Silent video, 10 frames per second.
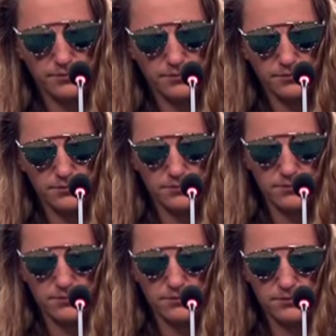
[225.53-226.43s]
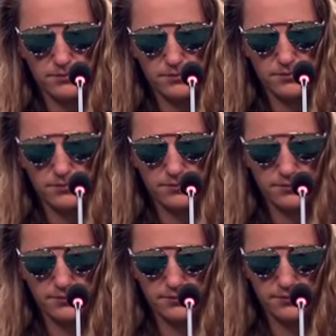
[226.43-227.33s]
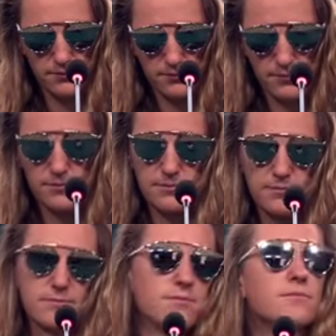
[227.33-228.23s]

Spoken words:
Nothing is said.